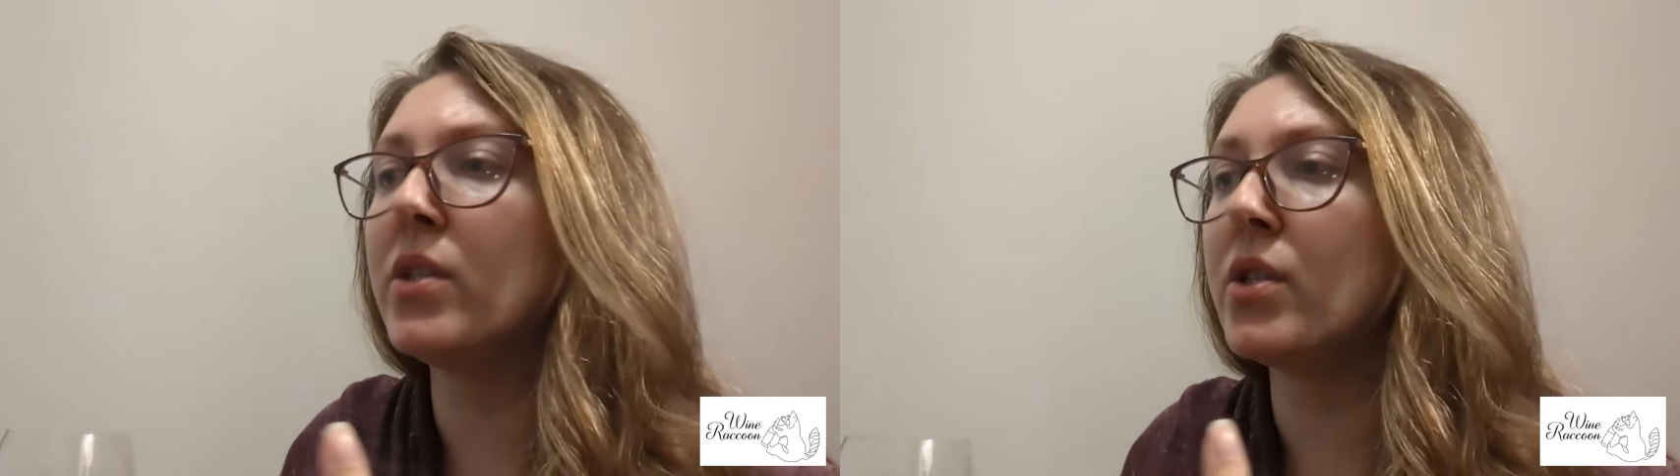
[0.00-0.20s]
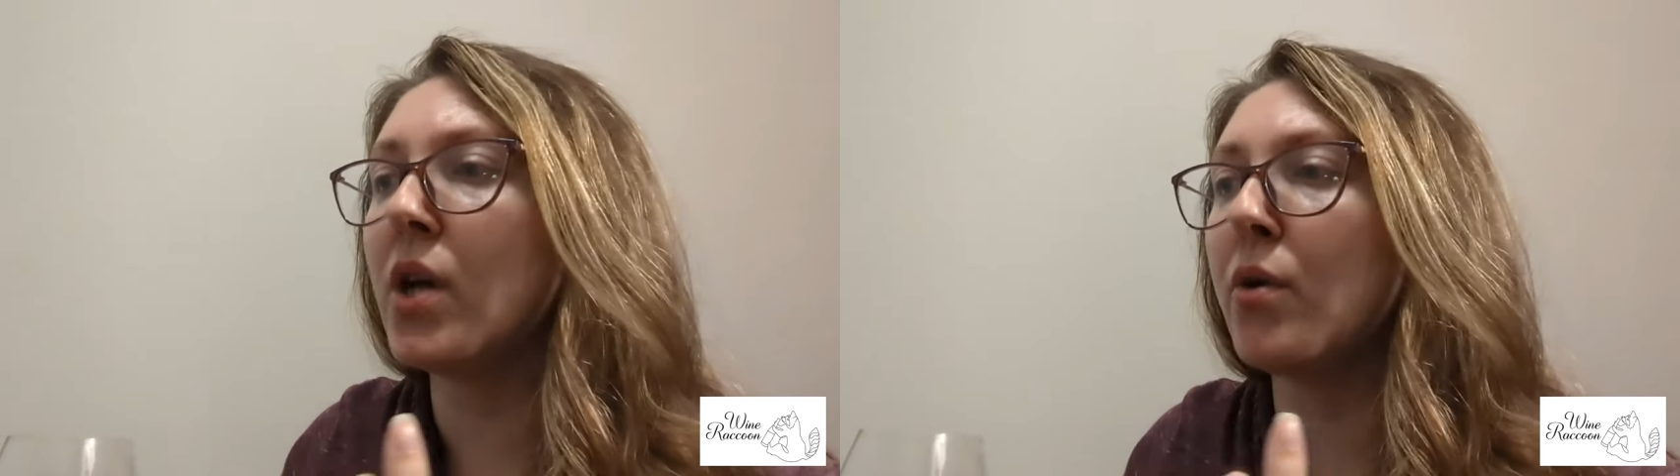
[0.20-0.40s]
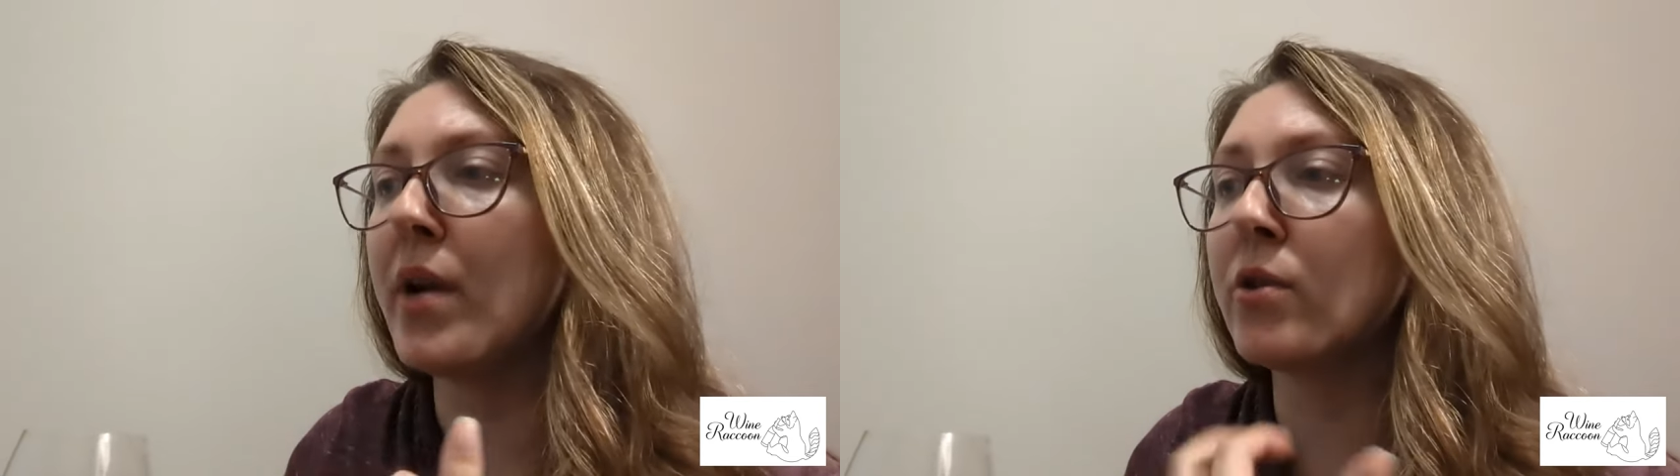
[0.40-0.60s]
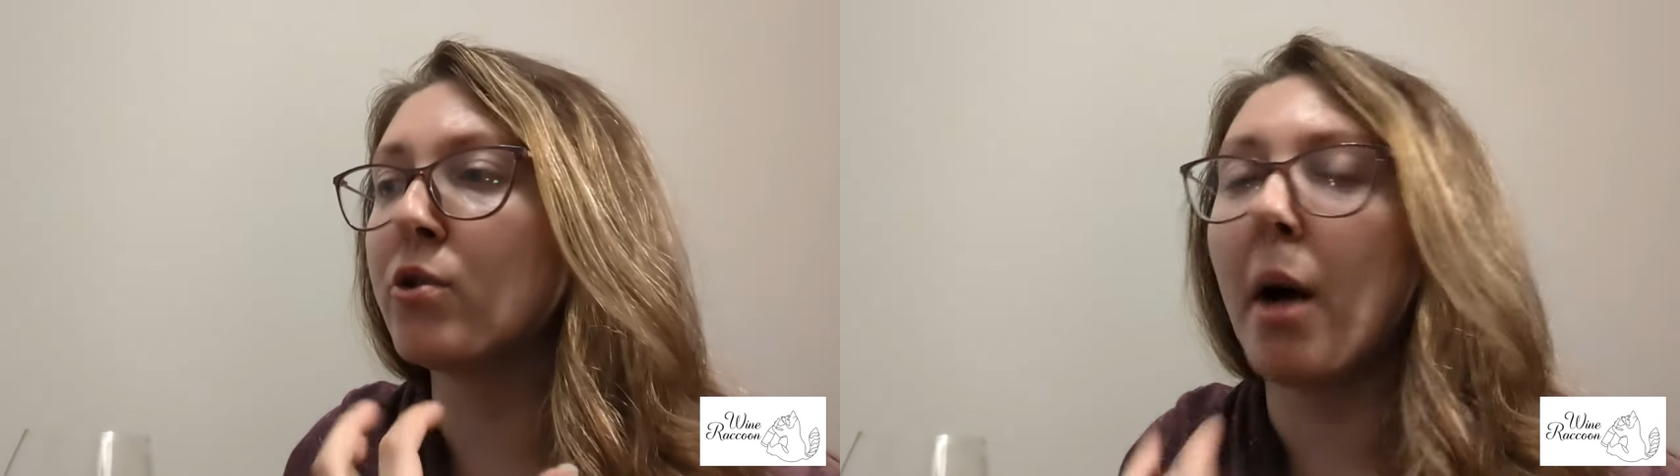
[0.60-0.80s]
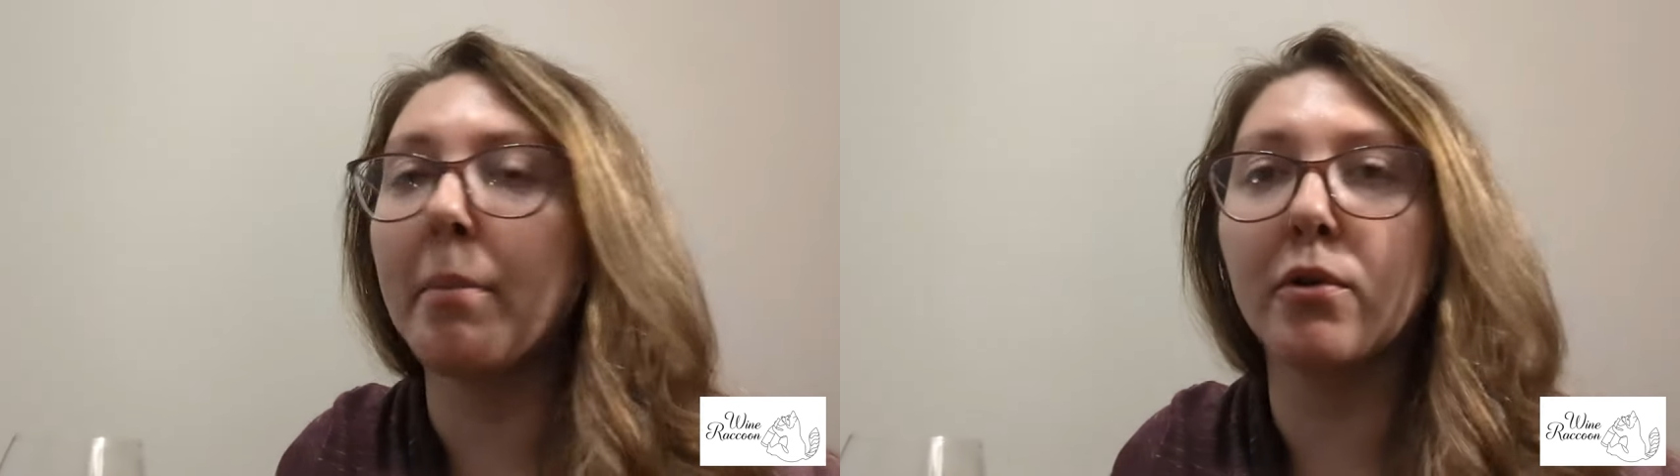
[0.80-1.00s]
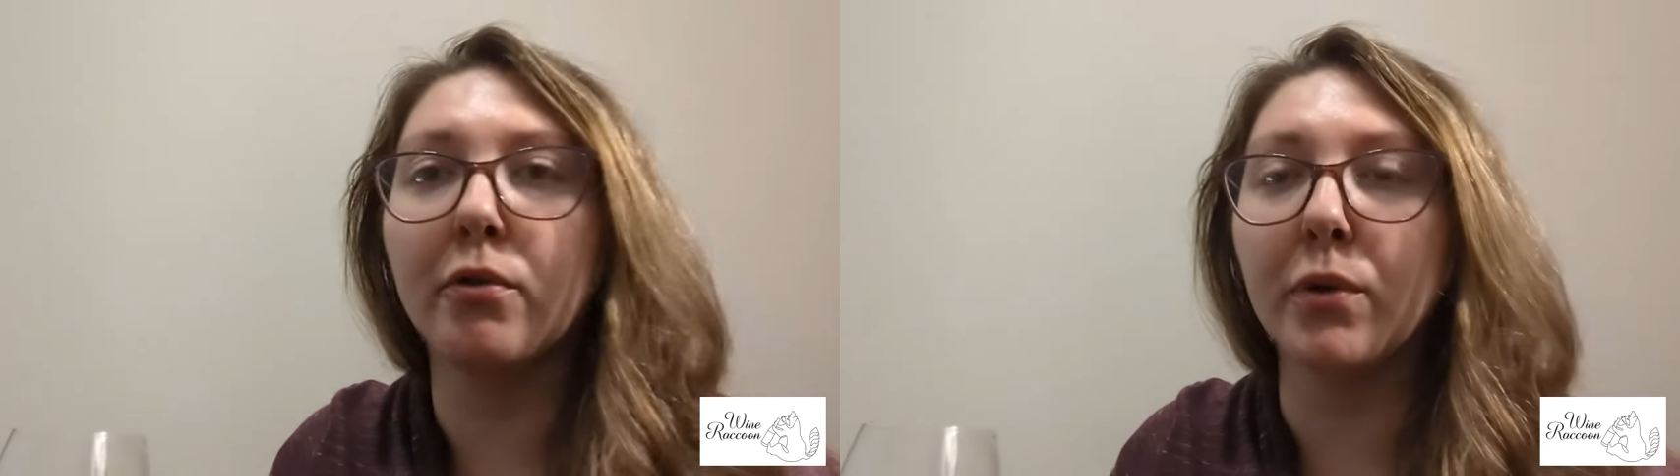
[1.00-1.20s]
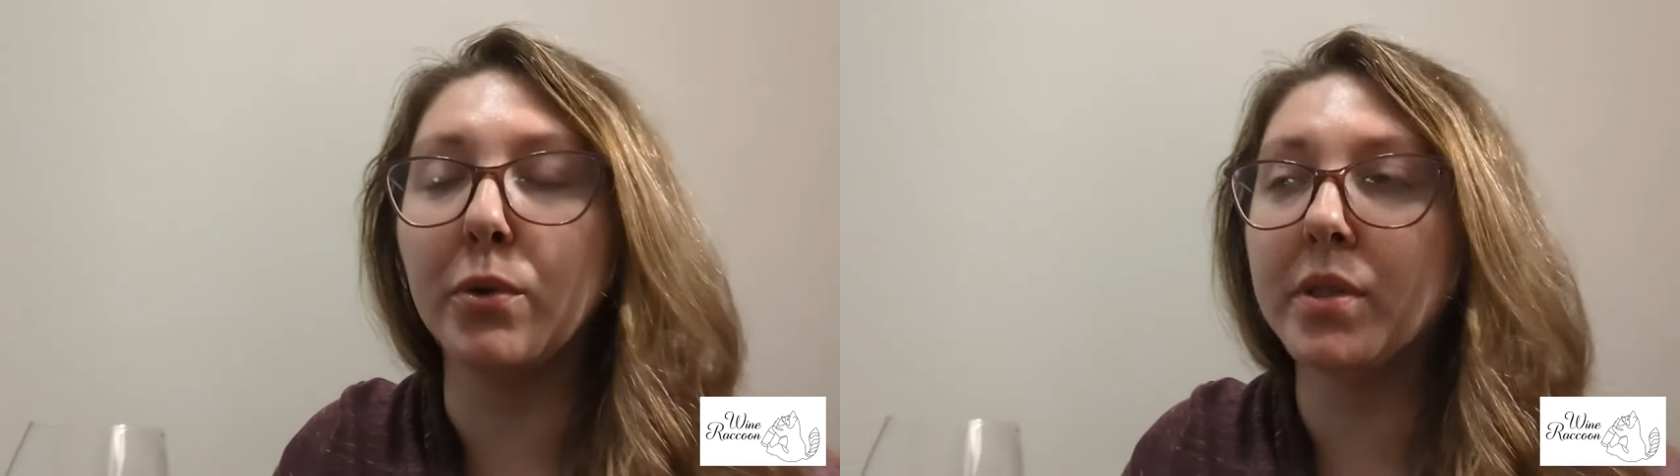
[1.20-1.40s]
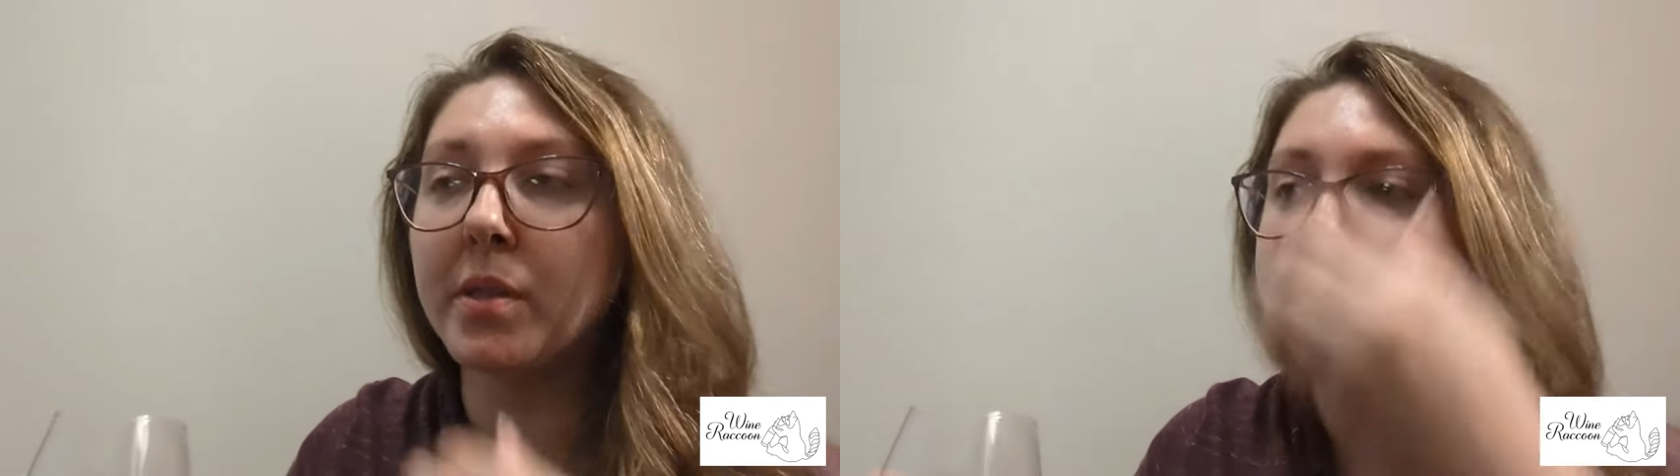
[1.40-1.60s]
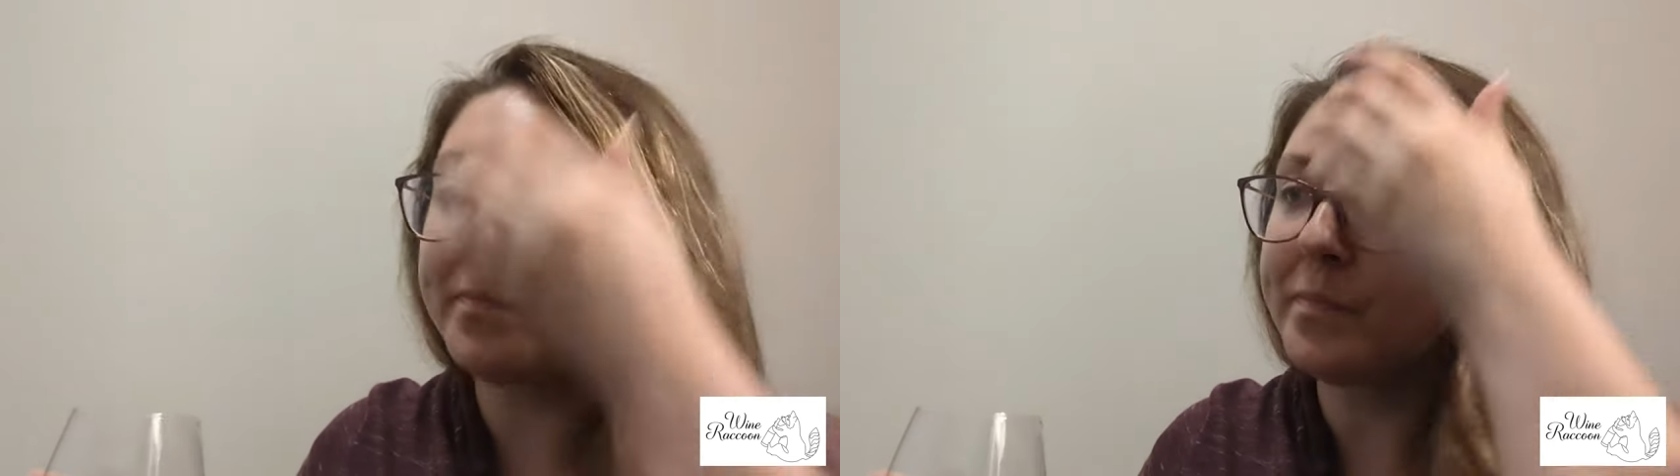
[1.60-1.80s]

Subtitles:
stone, and tropical fruits.